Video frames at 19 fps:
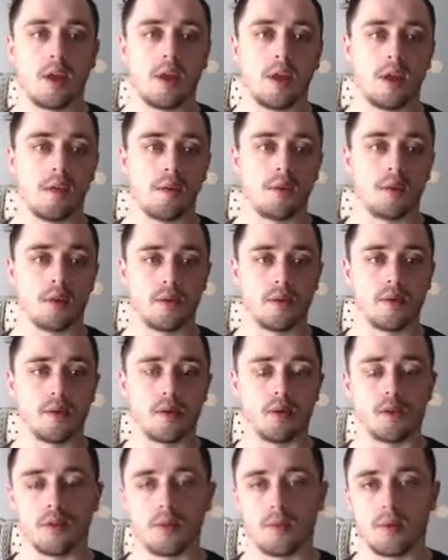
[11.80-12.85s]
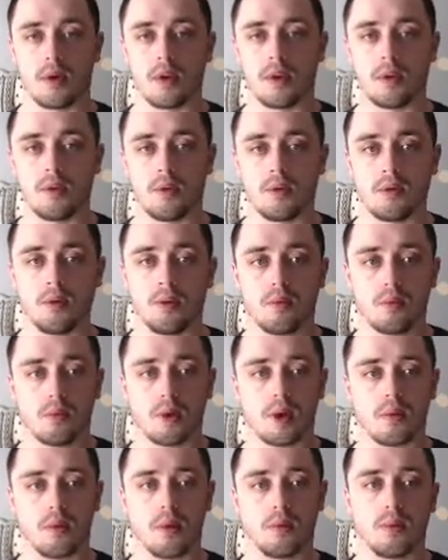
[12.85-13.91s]
we're going to use a brand new
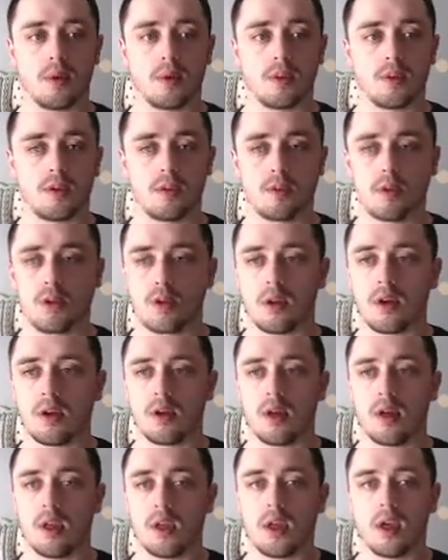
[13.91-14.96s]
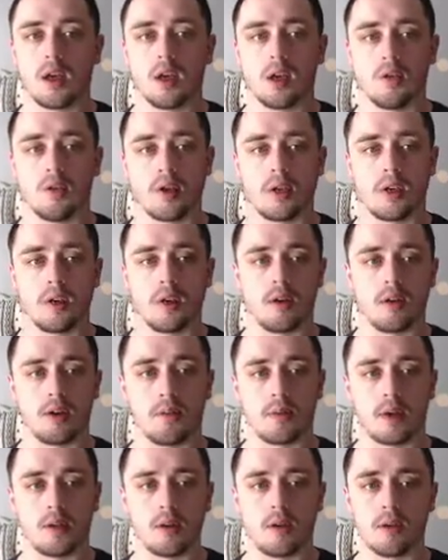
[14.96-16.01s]
WordPress install right here in
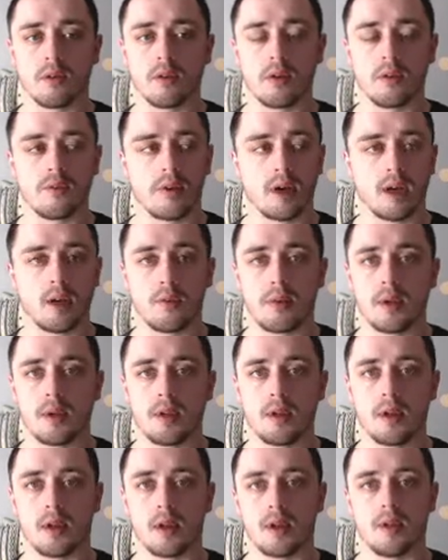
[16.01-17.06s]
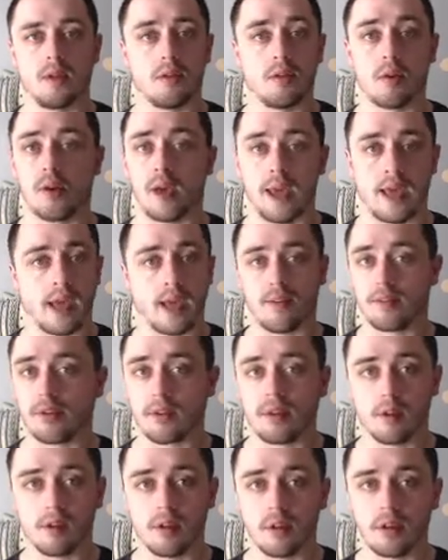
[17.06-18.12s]
my local environment. You don't have to
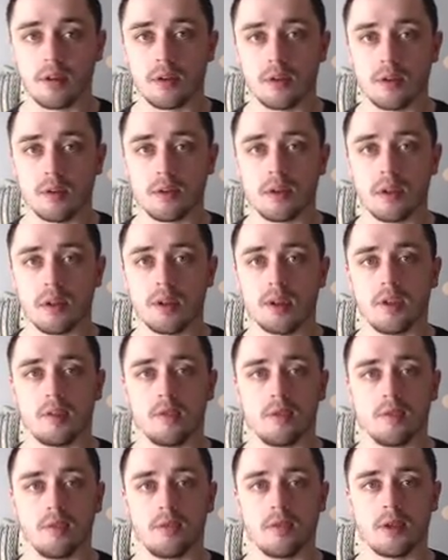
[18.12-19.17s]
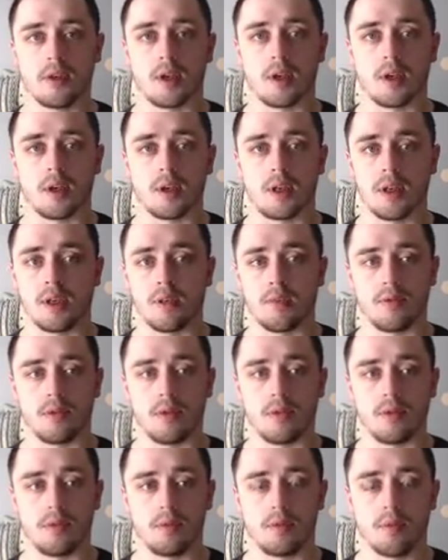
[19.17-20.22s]
do this locally if
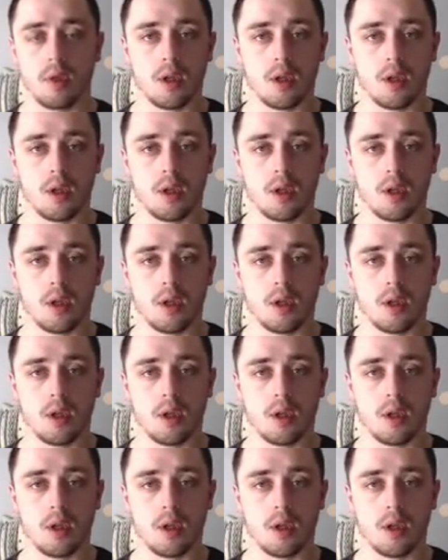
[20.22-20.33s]
you